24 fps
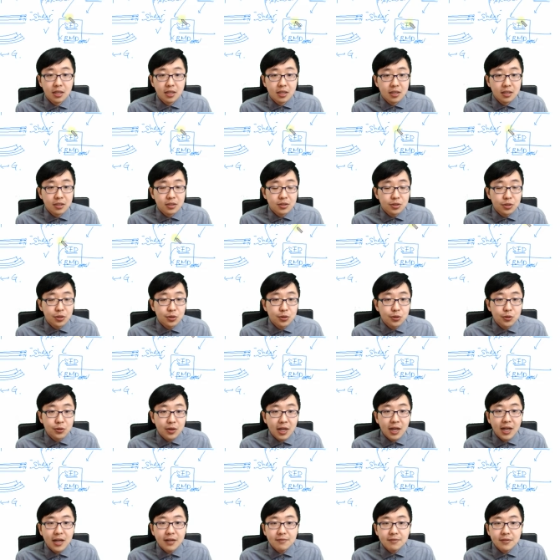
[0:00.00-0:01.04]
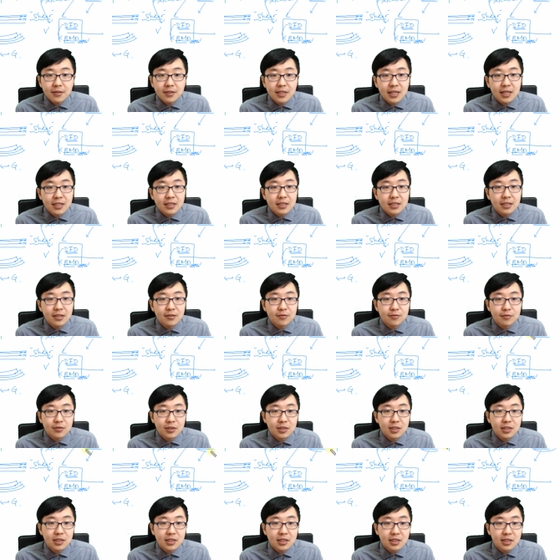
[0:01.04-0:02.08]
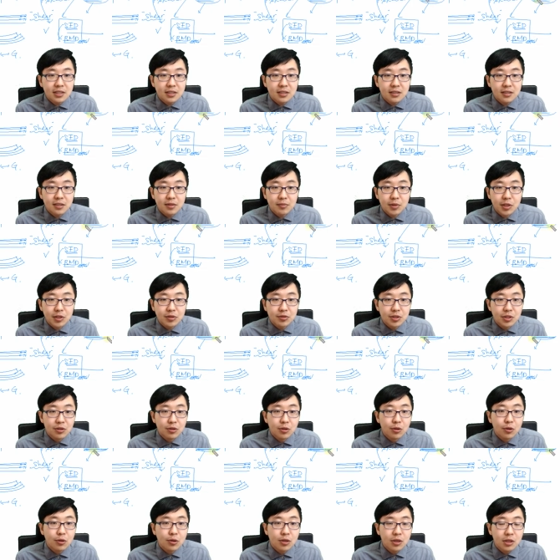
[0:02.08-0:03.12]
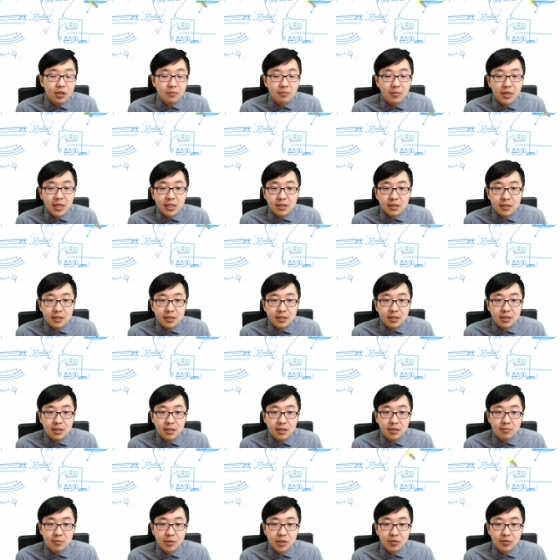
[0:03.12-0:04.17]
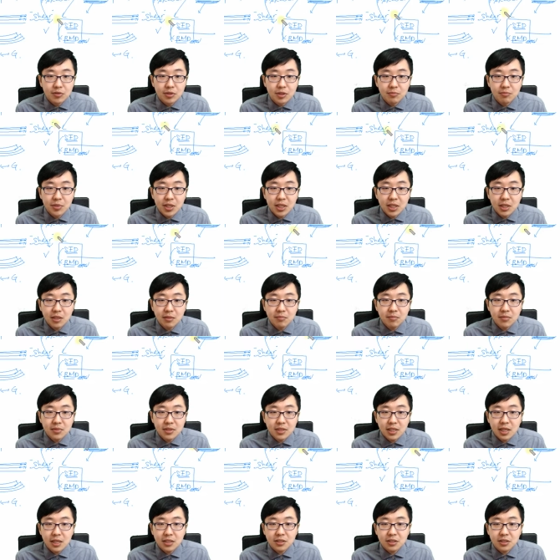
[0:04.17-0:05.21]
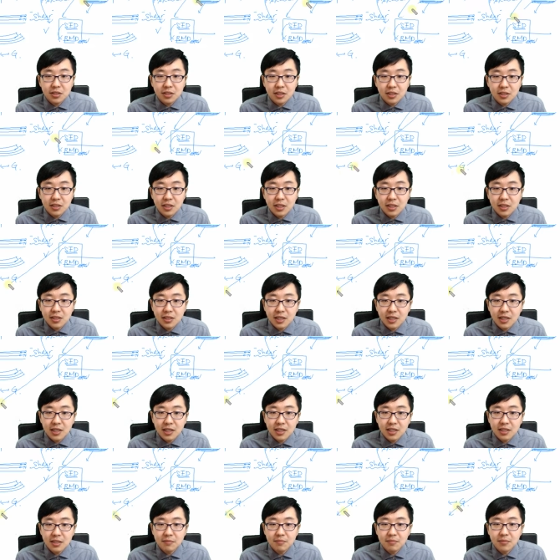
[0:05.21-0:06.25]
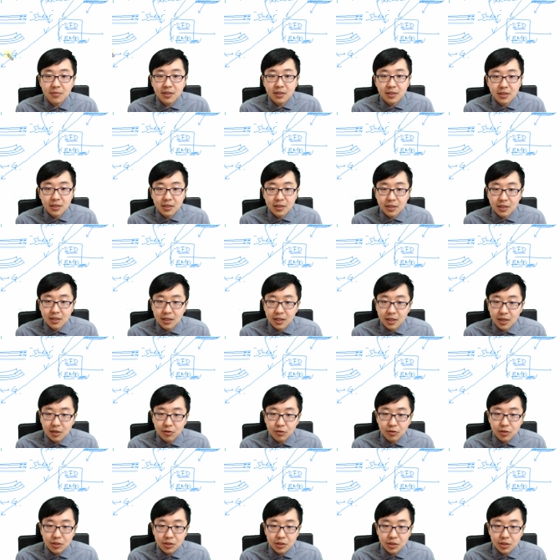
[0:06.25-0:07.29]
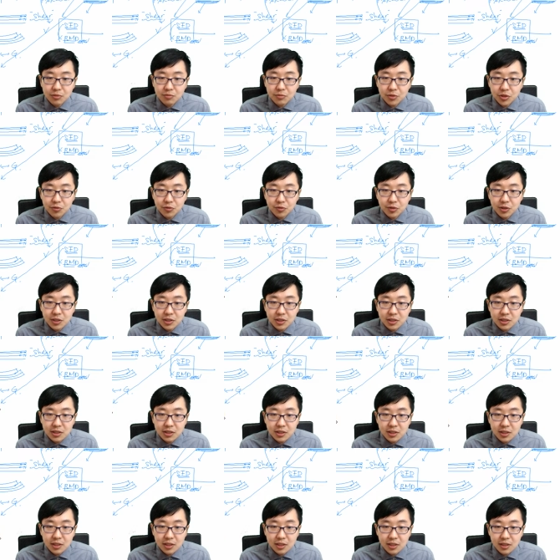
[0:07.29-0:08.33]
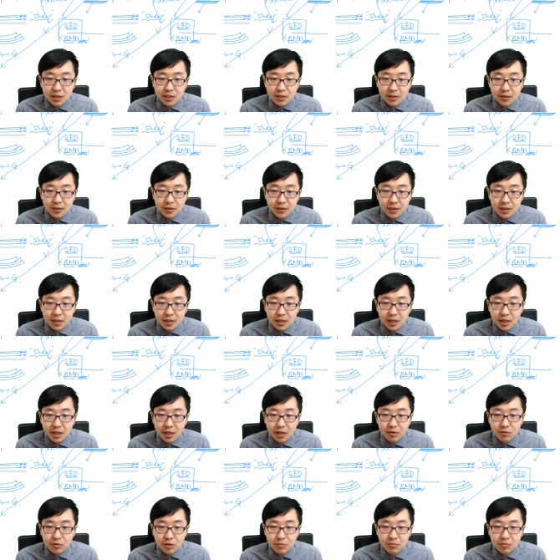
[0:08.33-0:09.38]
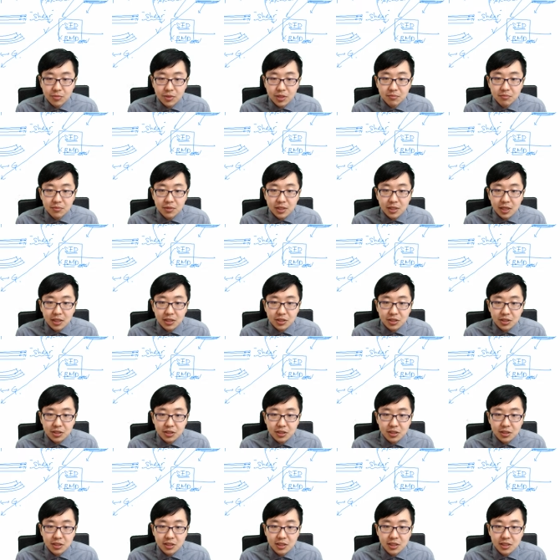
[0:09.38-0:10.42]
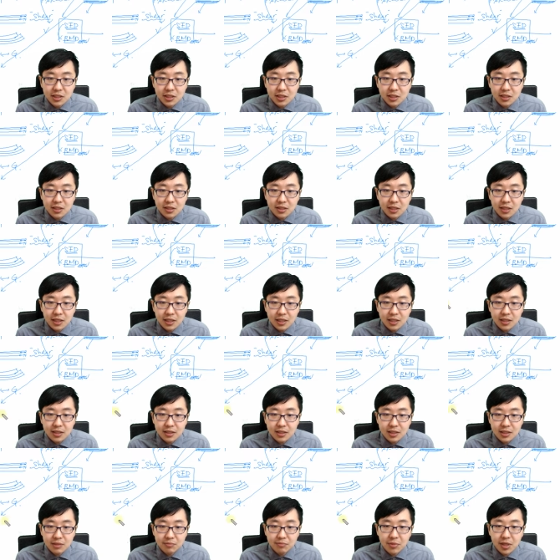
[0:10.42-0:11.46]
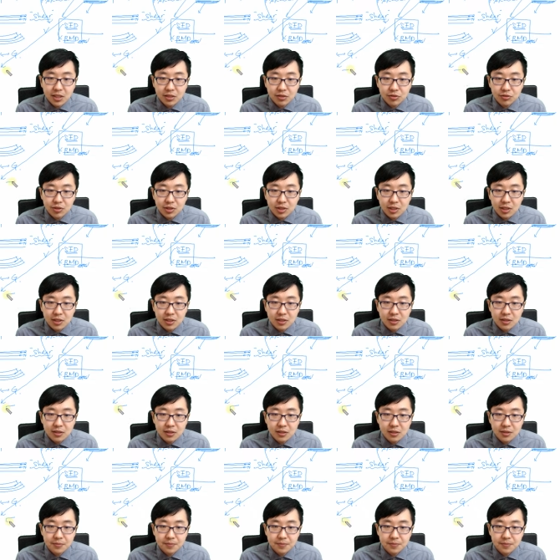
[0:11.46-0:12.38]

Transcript: So after that, we discussed about the local methods, about the beam section. At that time, our assumption was our beam section is like symmetrical